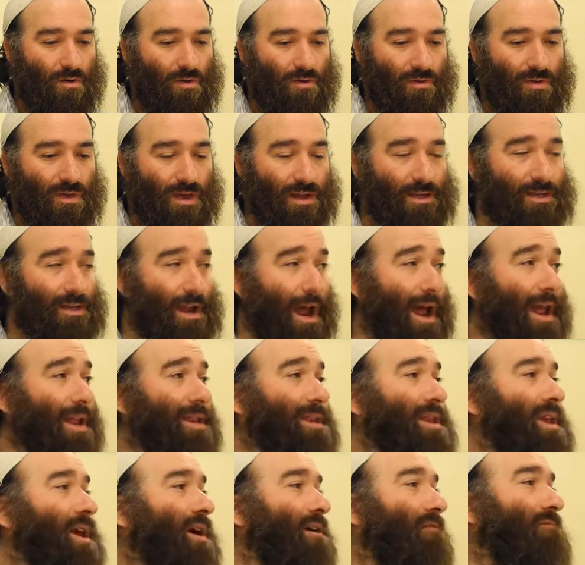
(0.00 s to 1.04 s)
this
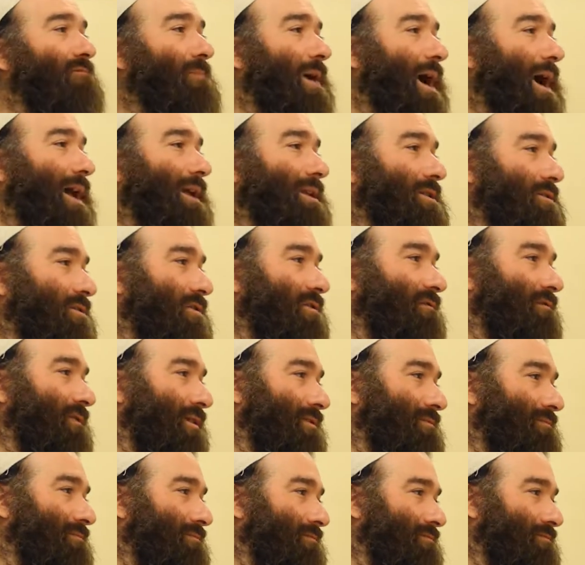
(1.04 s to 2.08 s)
idea of Mayan
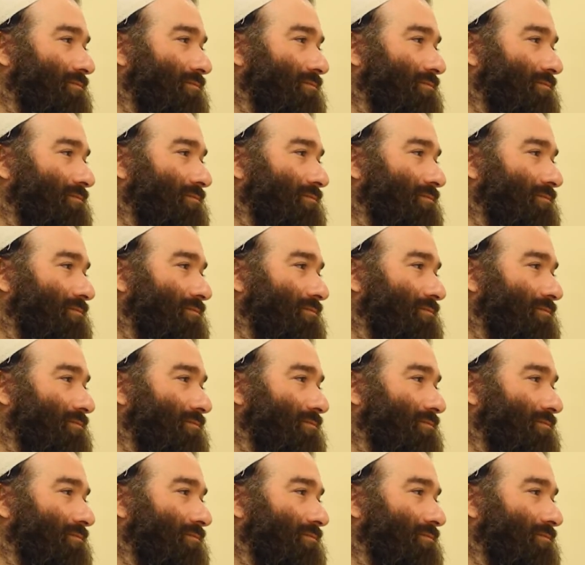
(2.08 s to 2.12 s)
Nukvin.